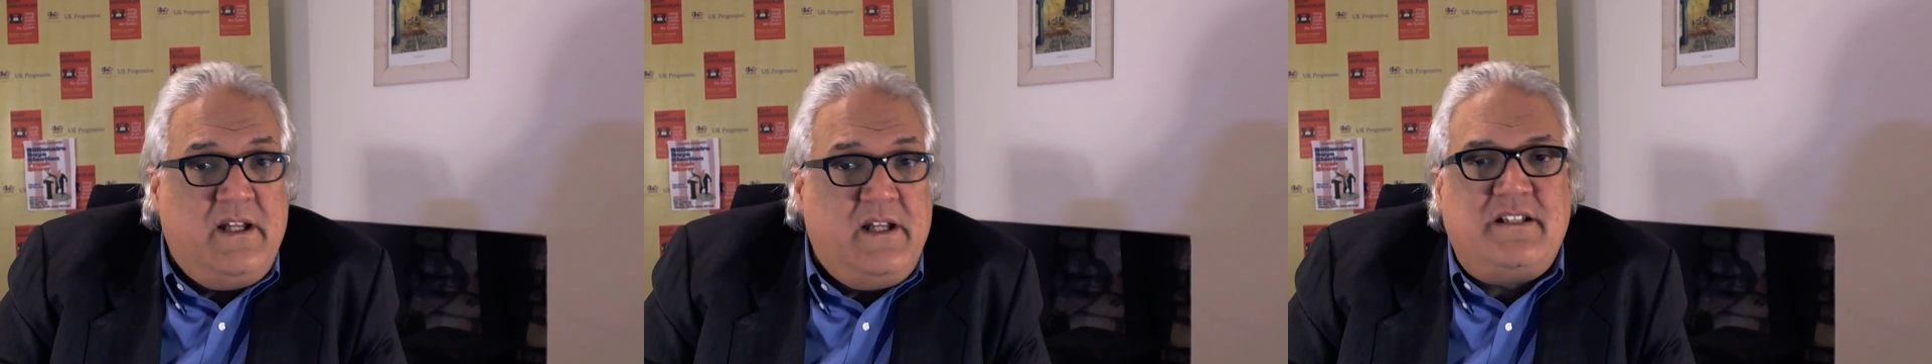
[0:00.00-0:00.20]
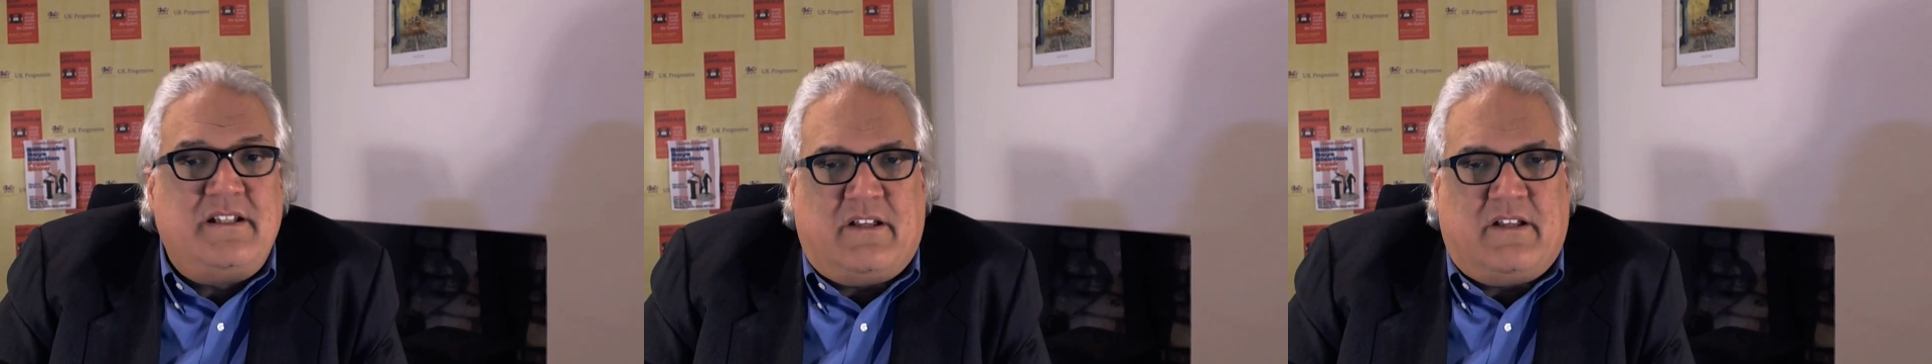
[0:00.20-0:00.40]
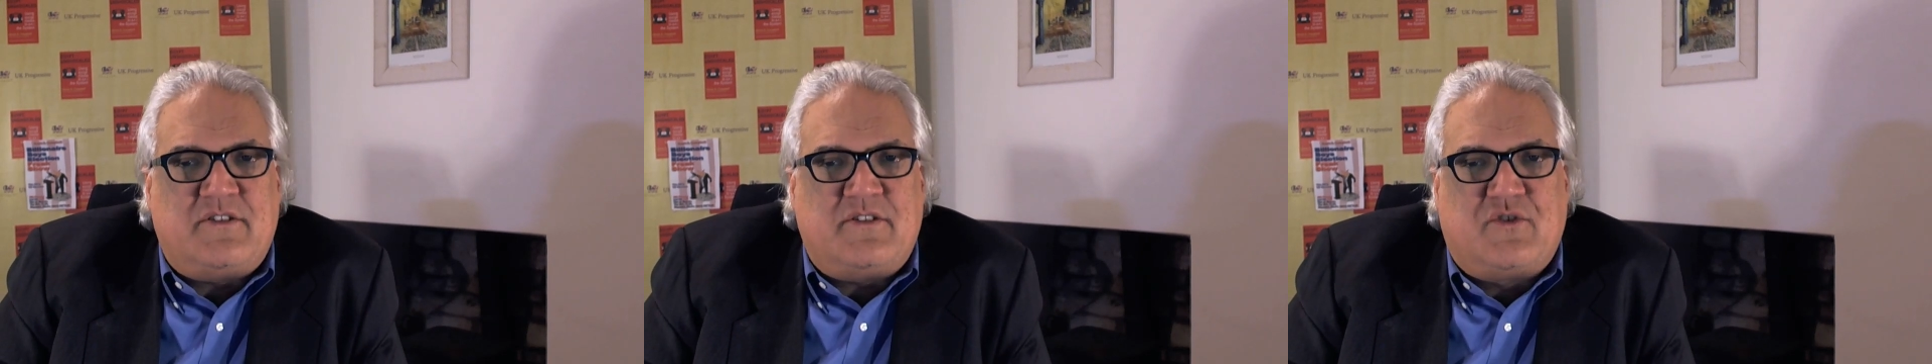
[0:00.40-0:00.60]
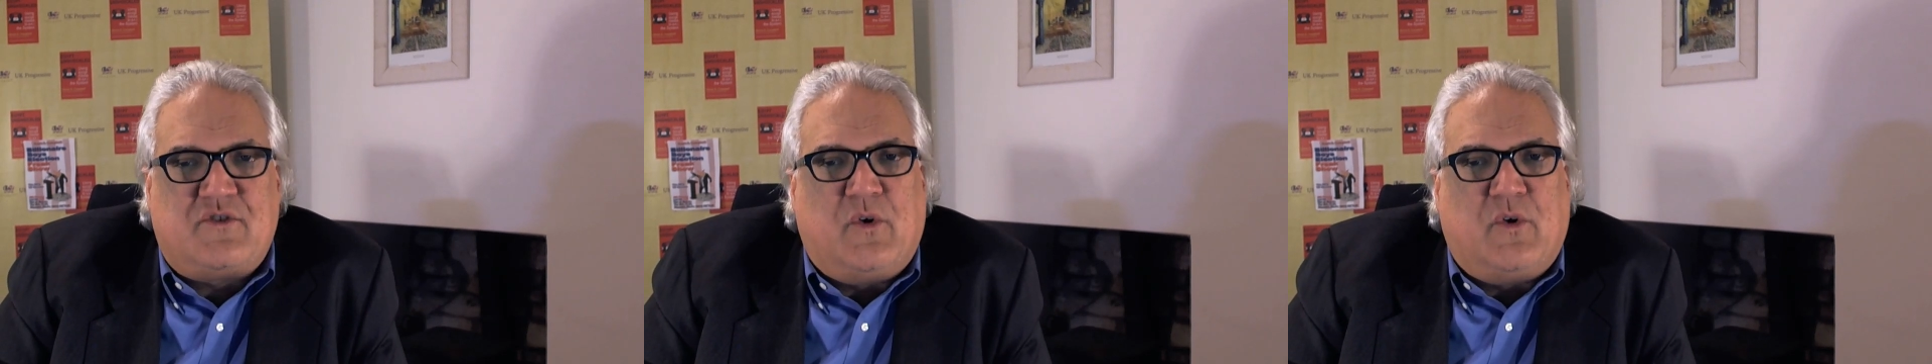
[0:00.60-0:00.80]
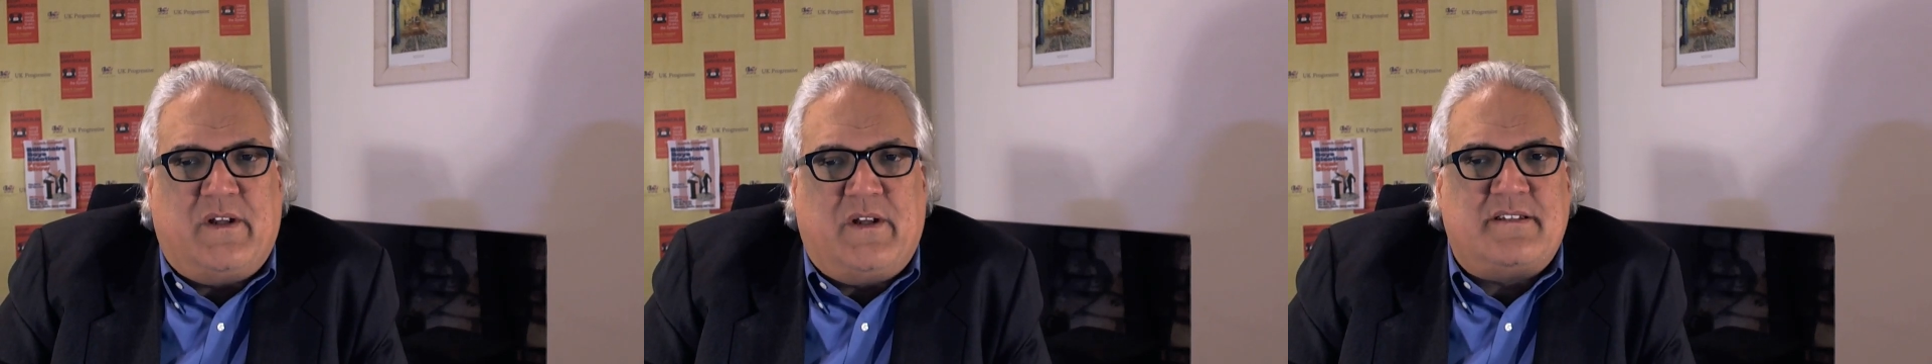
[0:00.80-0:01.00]
He tells
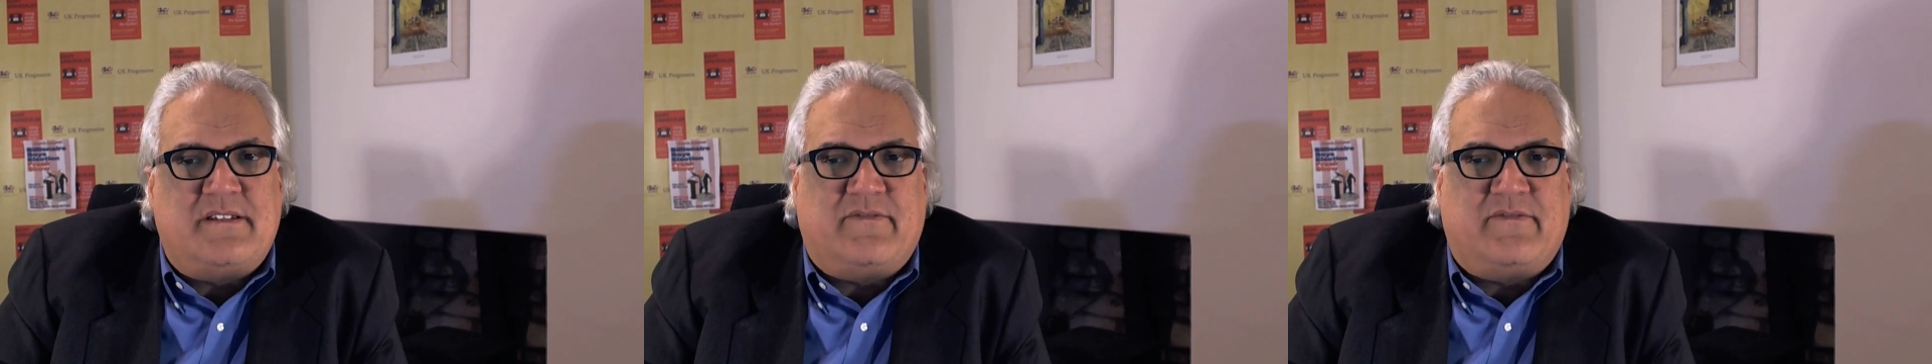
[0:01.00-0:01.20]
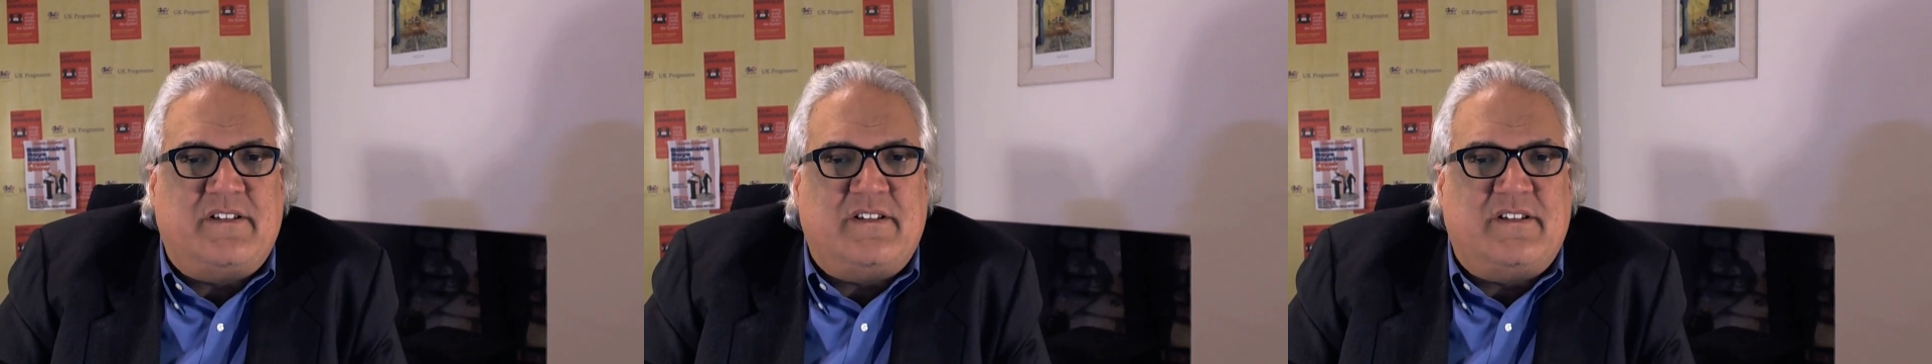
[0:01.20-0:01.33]
stories of